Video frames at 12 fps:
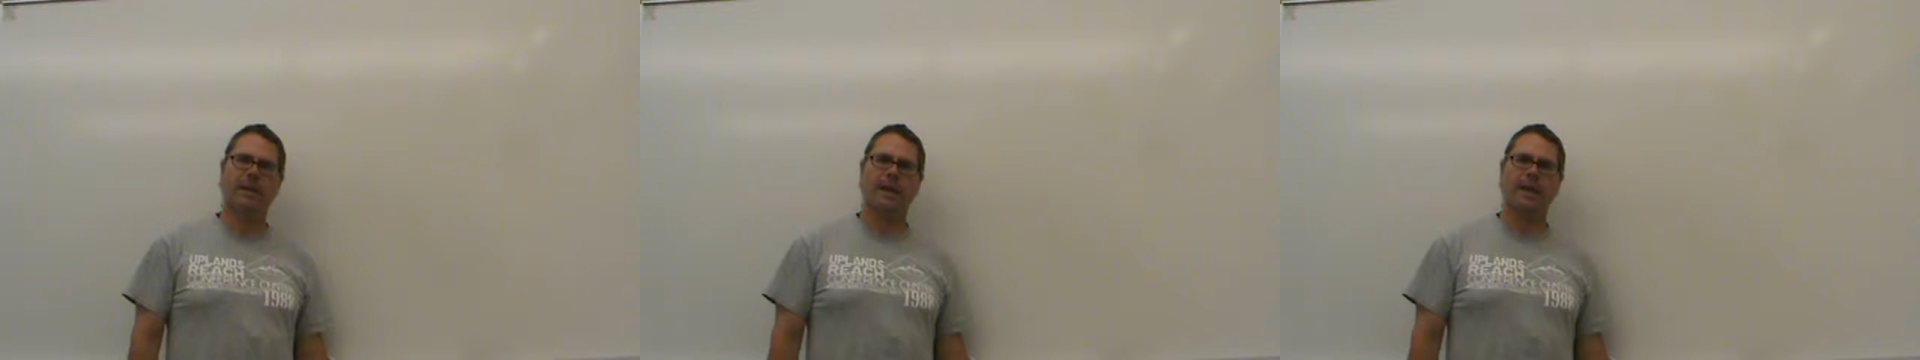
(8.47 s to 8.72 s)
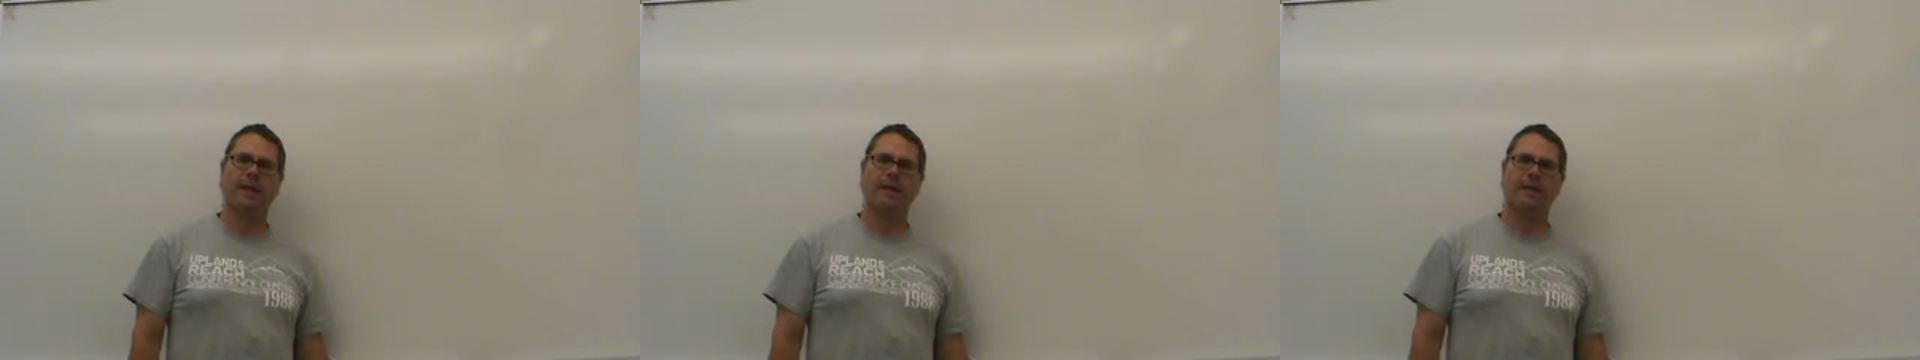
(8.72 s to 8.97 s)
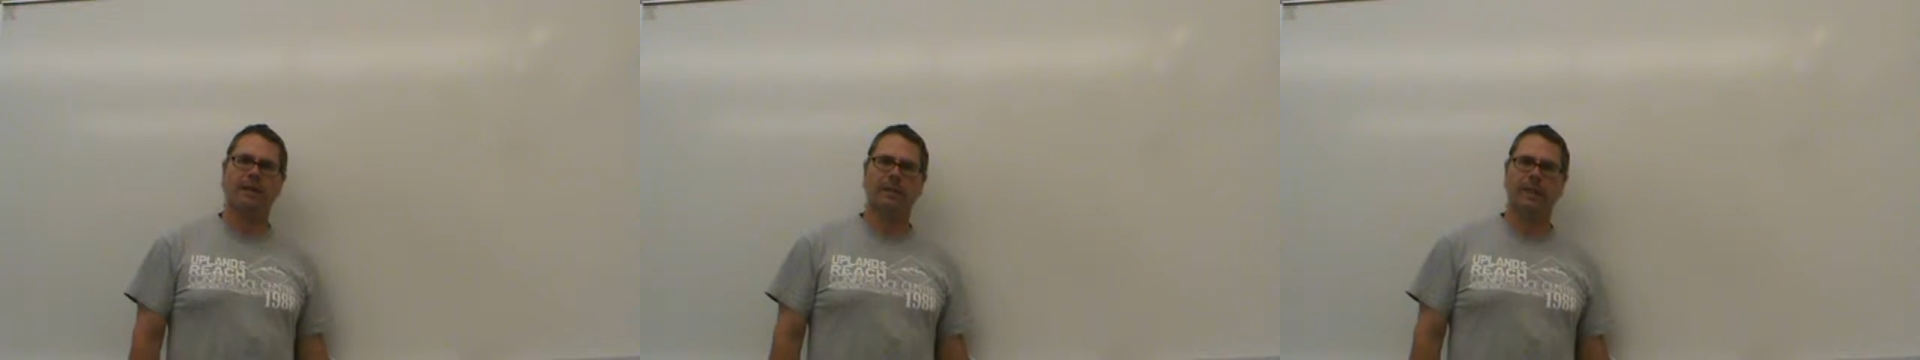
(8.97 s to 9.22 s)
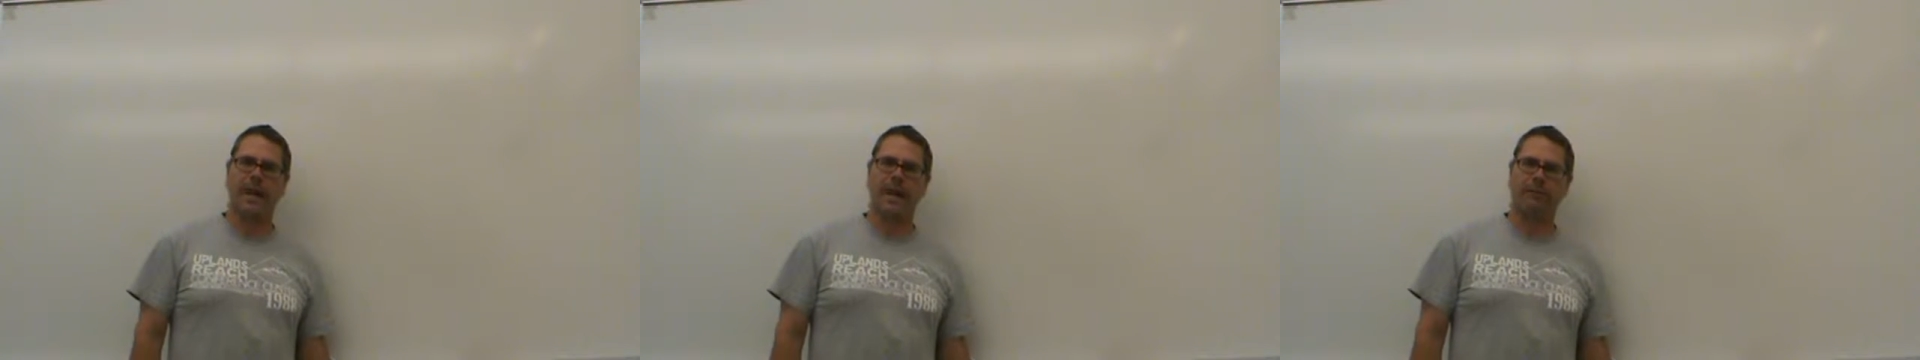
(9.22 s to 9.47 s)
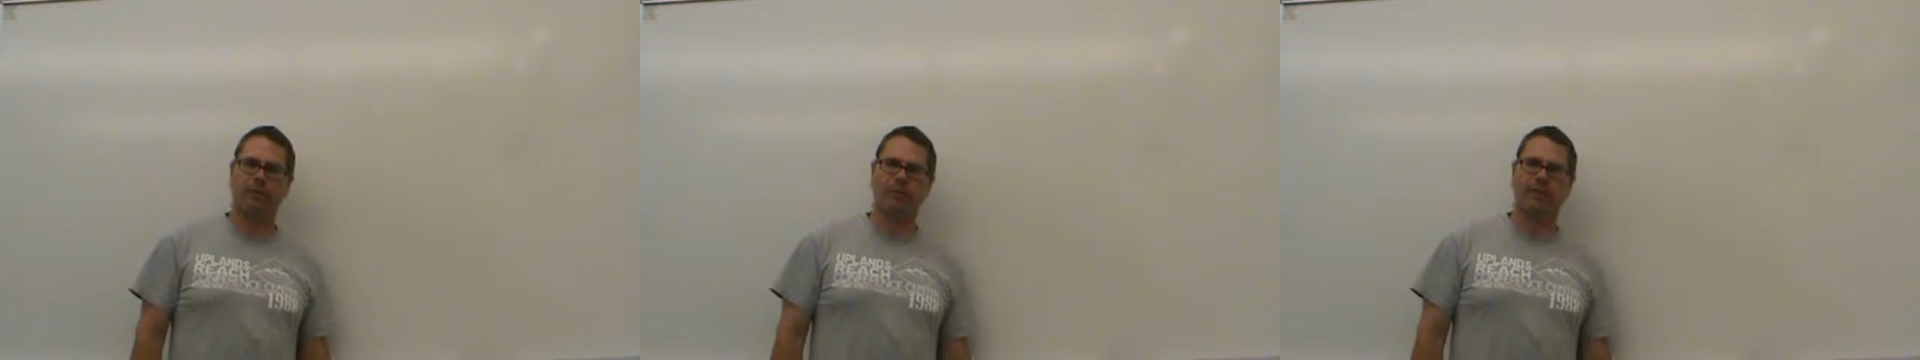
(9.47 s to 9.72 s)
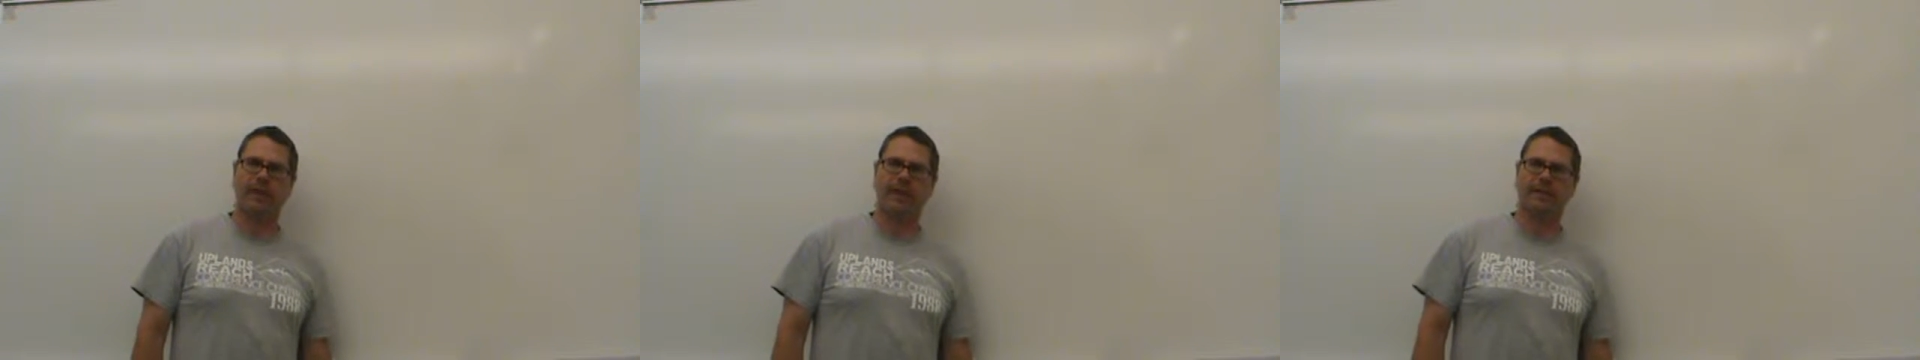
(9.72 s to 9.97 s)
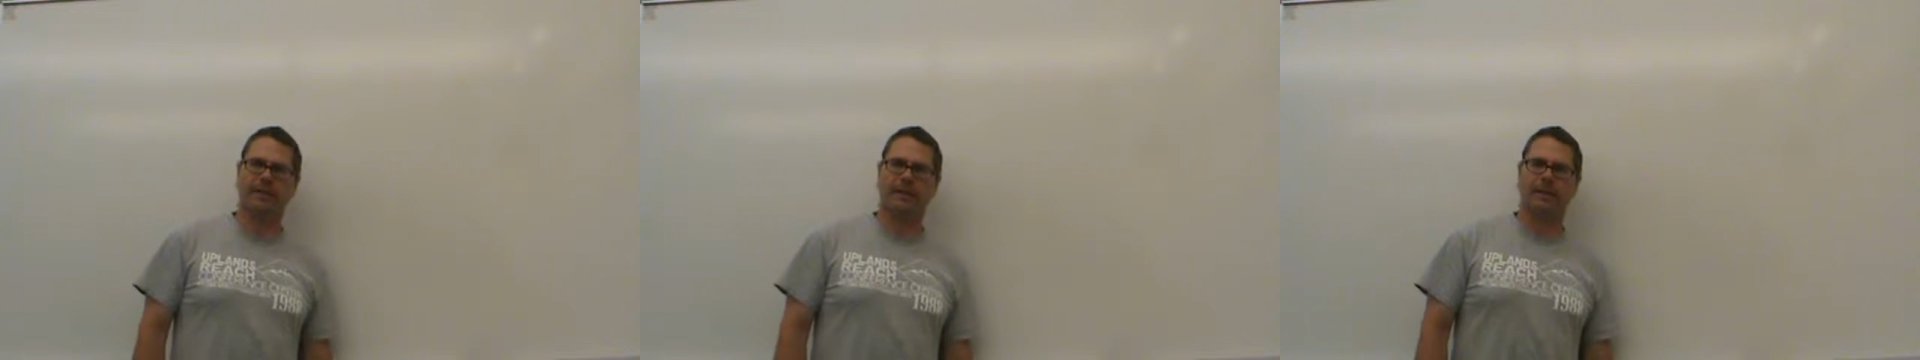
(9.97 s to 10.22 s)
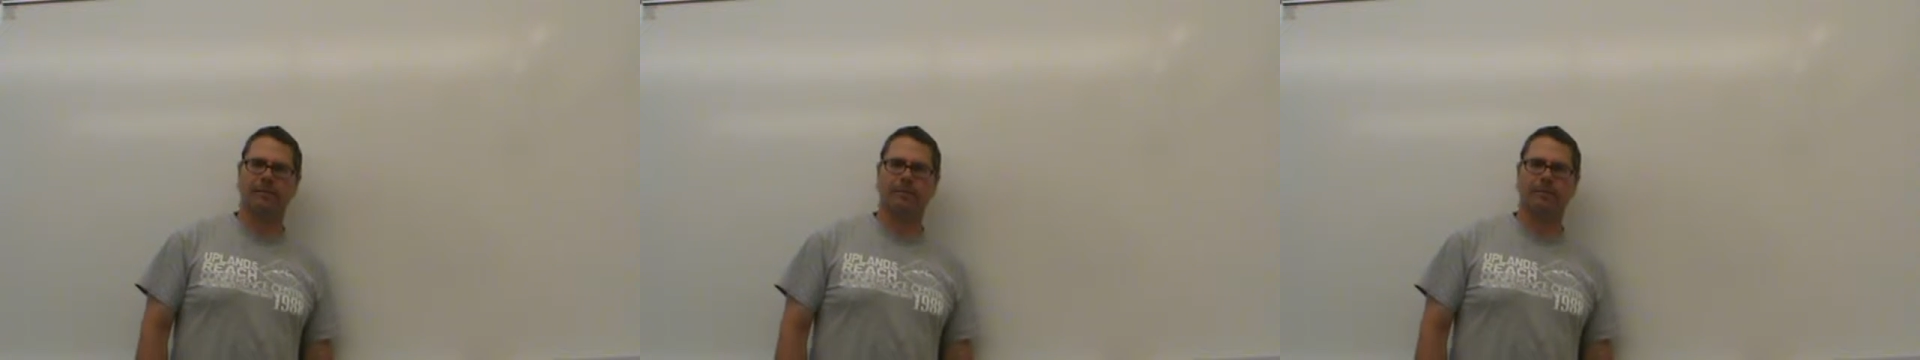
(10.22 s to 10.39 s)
and average velocity.